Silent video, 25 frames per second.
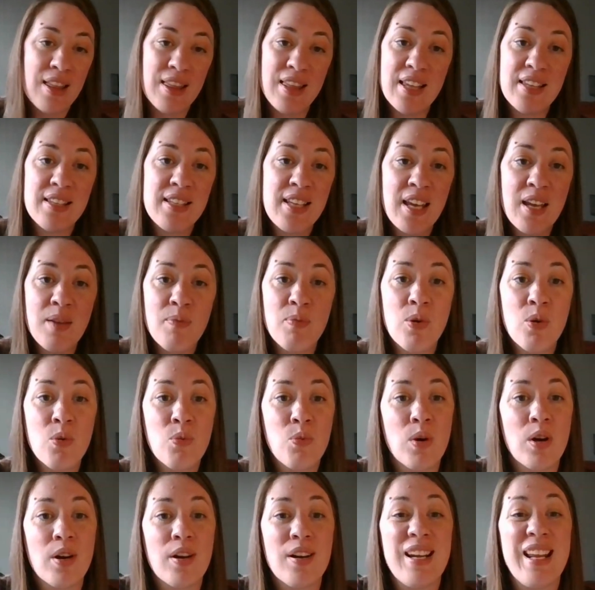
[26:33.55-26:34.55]
This
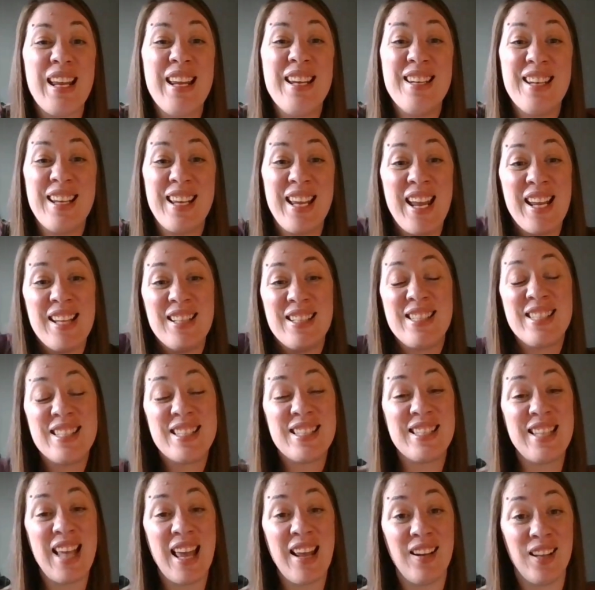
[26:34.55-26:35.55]
Hebrew word indicates
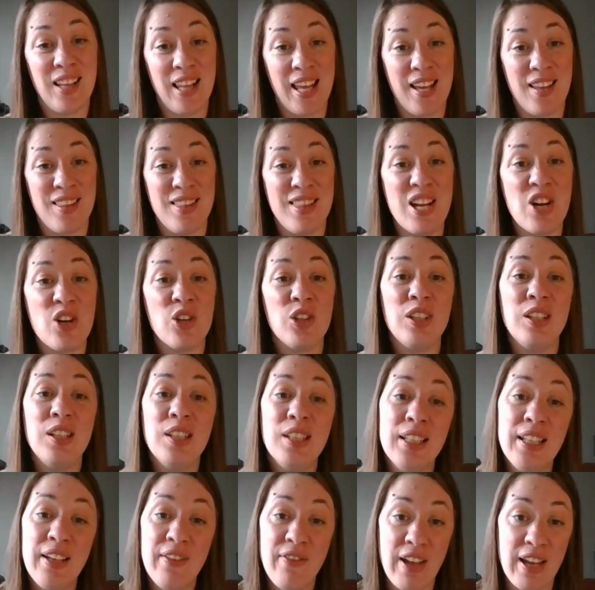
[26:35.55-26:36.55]
settling. They're
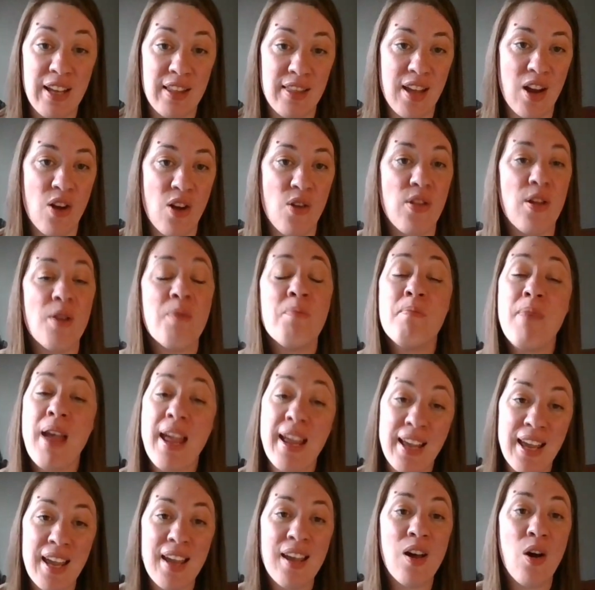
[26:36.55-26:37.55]
living there. They're
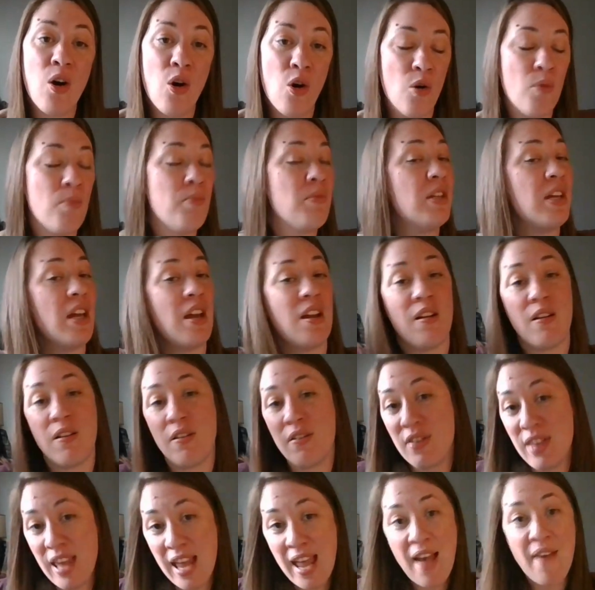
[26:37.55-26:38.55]
making a home there.
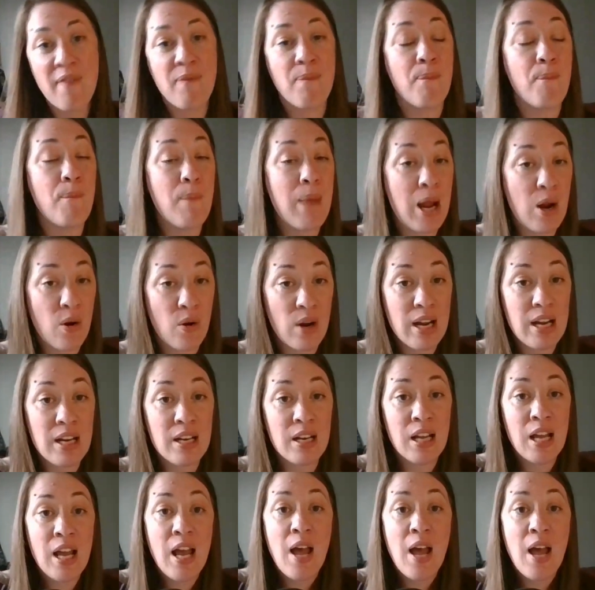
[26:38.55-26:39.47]
They have married.